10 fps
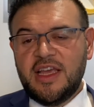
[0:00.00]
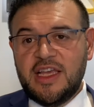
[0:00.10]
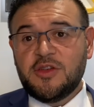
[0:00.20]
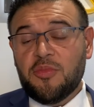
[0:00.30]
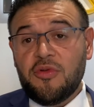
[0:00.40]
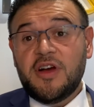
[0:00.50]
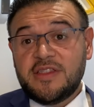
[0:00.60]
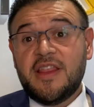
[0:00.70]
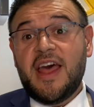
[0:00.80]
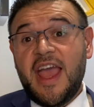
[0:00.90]
is a price
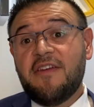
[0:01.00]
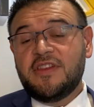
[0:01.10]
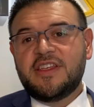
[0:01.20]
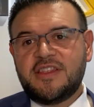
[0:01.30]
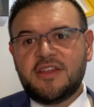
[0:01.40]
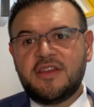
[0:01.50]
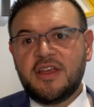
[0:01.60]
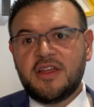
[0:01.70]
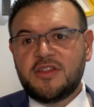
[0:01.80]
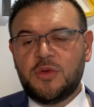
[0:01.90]
that they have listed
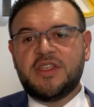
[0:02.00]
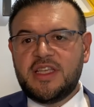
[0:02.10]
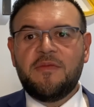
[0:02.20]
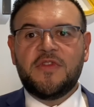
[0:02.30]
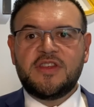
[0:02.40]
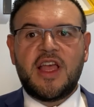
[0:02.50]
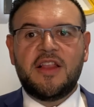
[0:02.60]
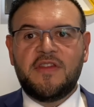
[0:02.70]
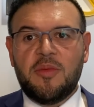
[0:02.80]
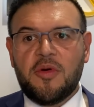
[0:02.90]
to accept for the sale
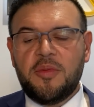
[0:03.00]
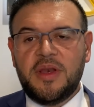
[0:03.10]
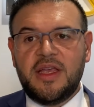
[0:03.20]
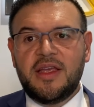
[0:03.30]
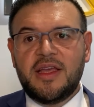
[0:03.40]
of their property.